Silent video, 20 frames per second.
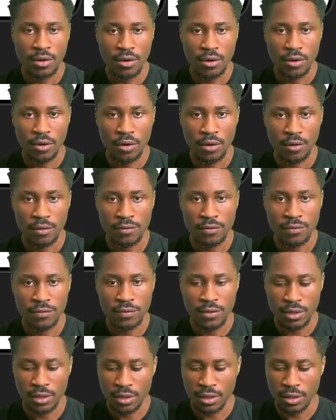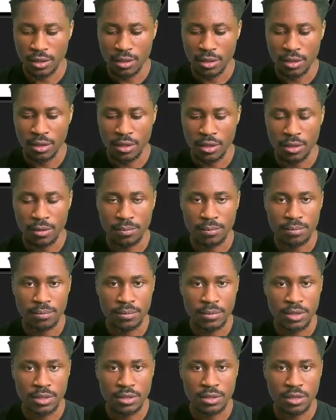of
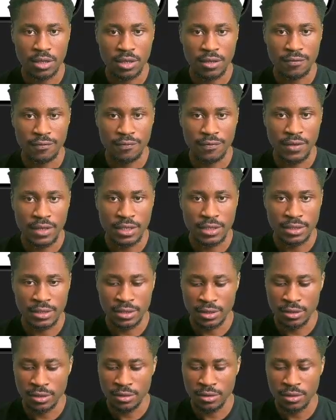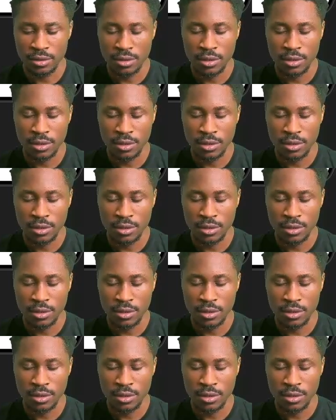the infinity.